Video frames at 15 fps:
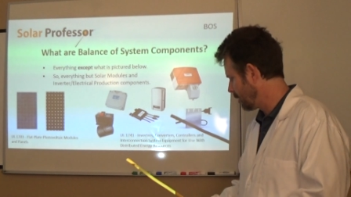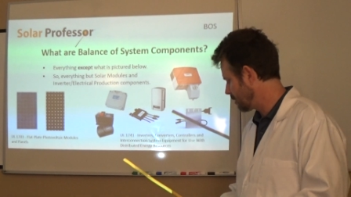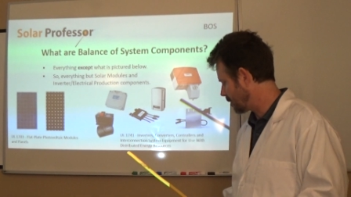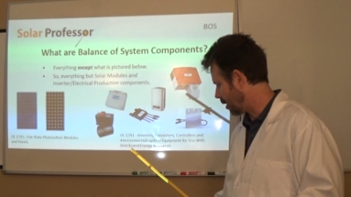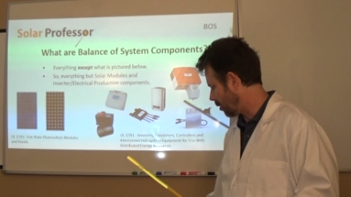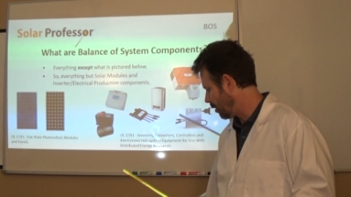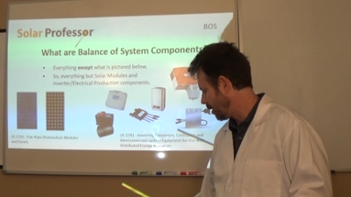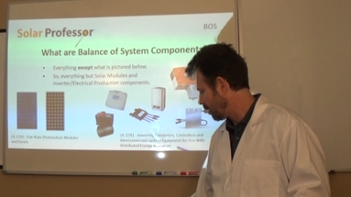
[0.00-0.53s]

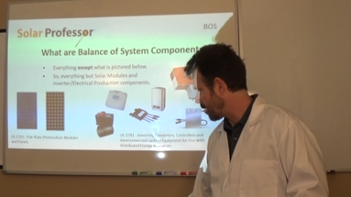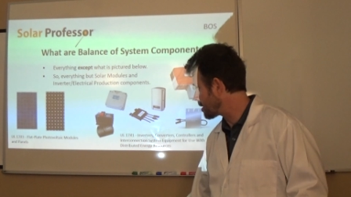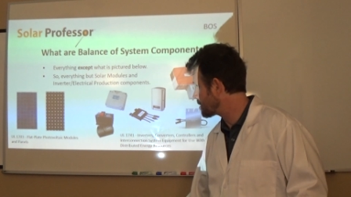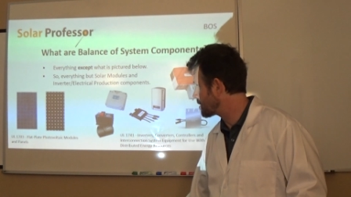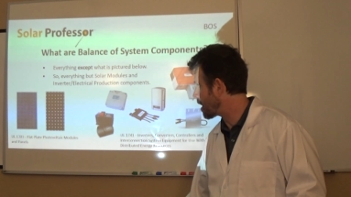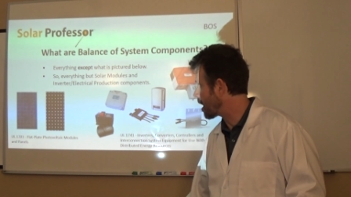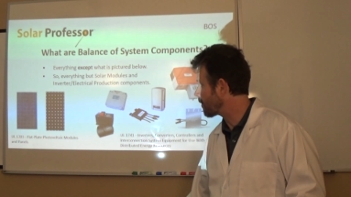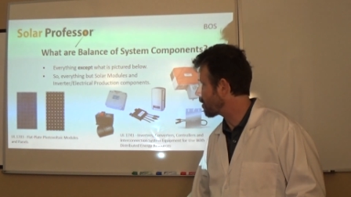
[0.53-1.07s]
So
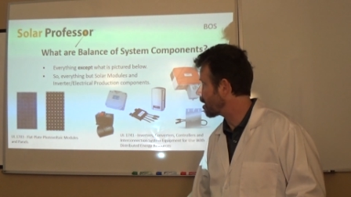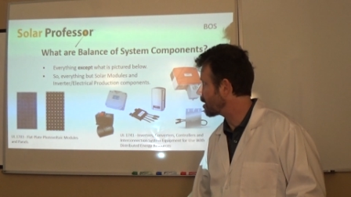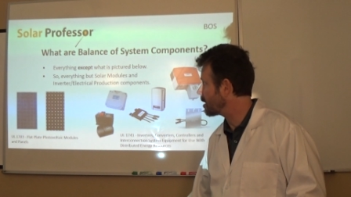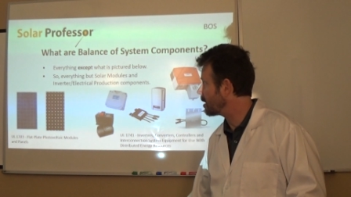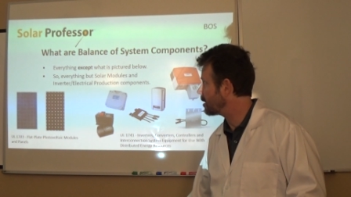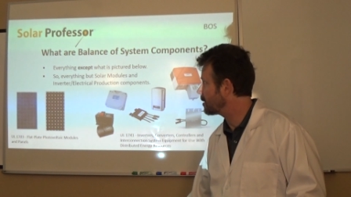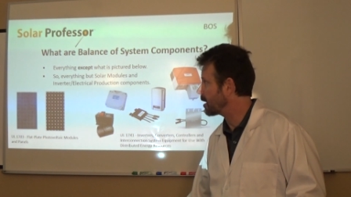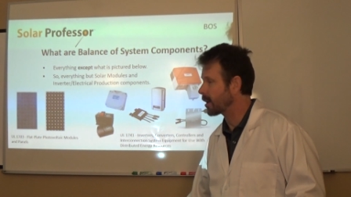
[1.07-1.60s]
let's dive right
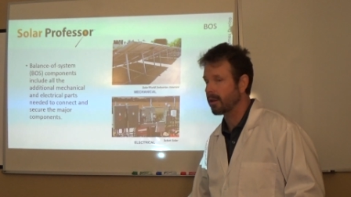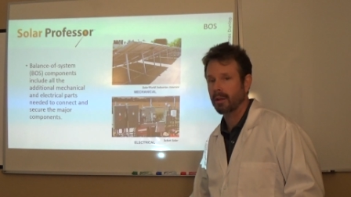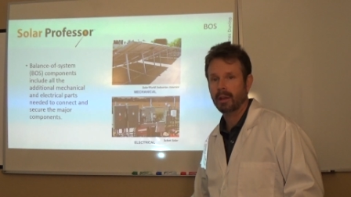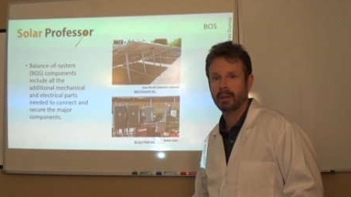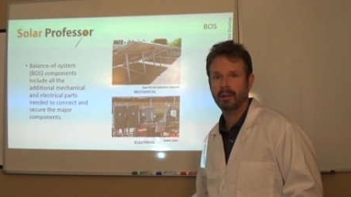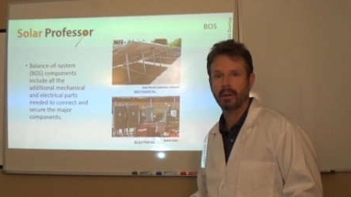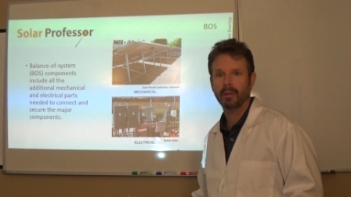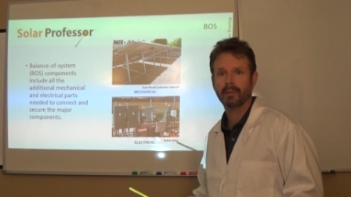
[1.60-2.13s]
in and take a
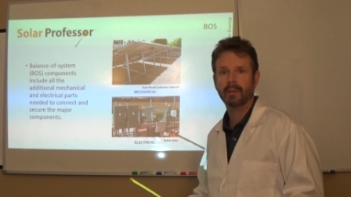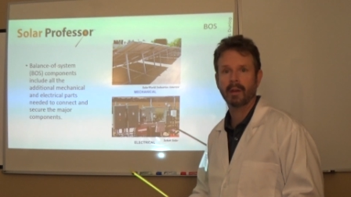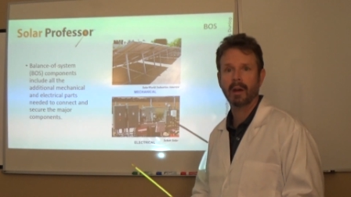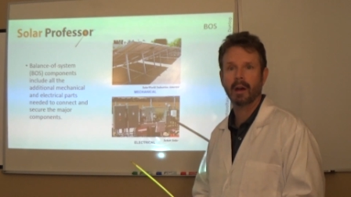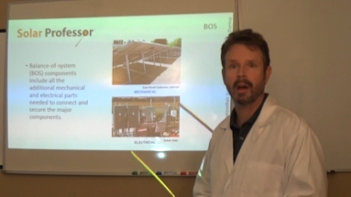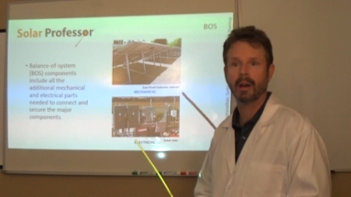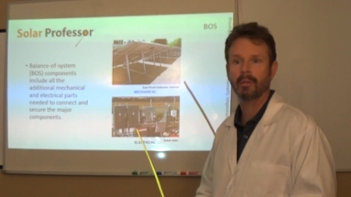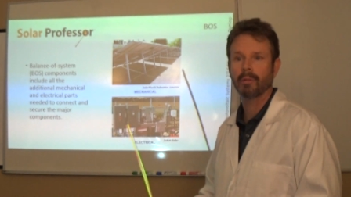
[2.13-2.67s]
look at those
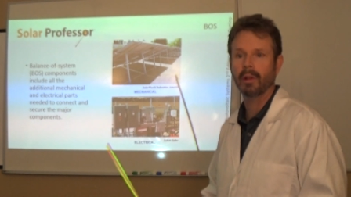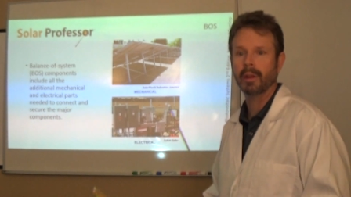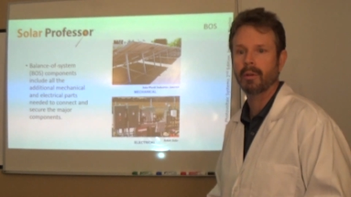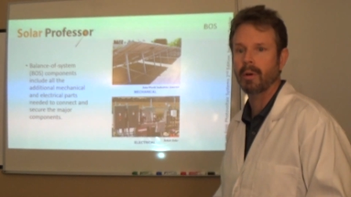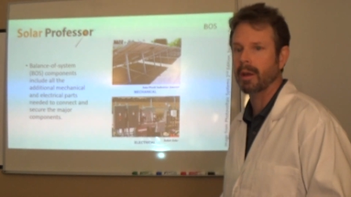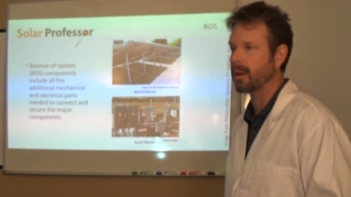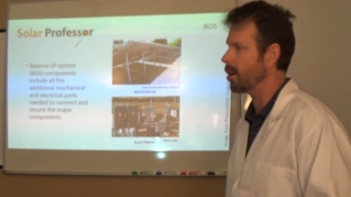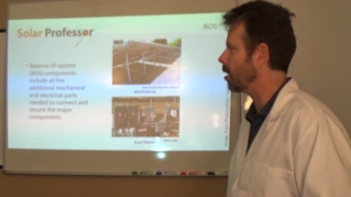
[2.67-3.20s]
uh, really
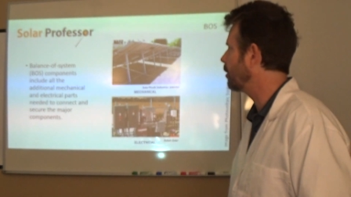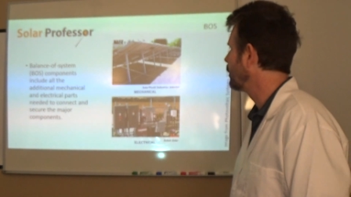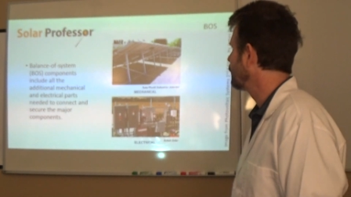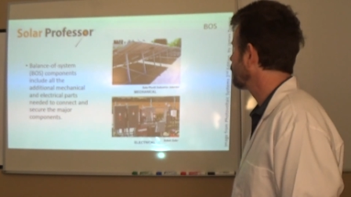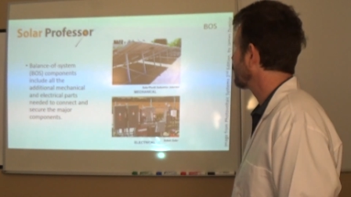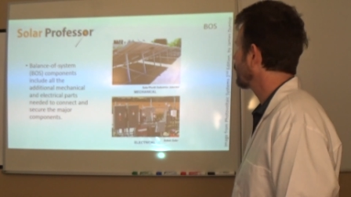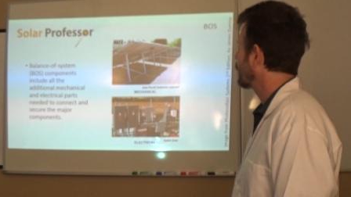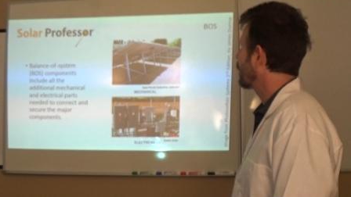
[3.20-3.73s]
quick here.
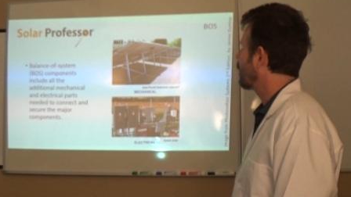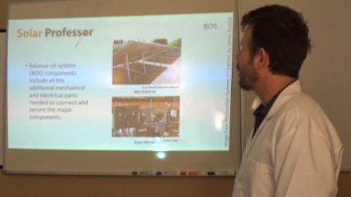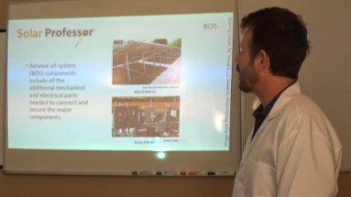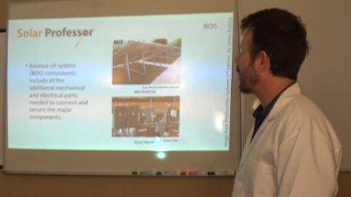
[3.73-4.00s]
All